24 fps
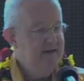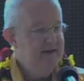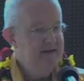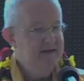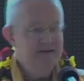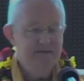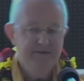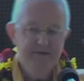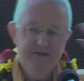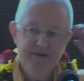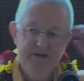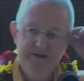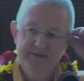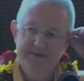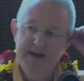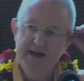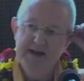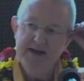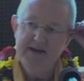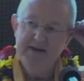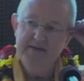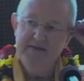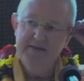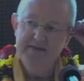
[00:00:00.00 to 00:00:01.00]
respect
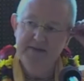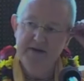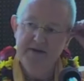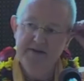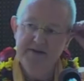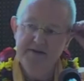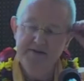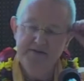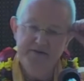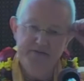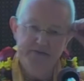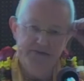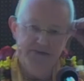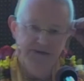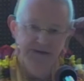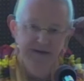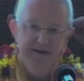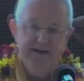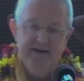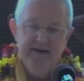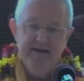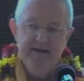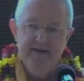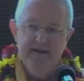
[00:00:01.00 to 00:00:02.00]
from others,
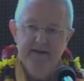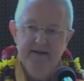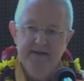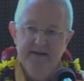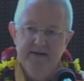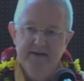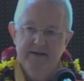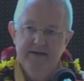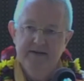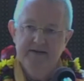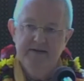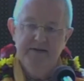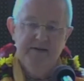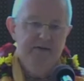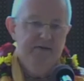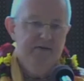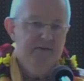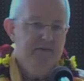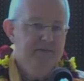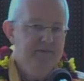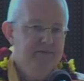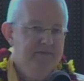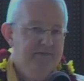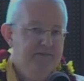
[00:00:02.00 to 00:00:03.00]

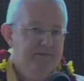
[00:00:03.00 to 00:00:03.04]
so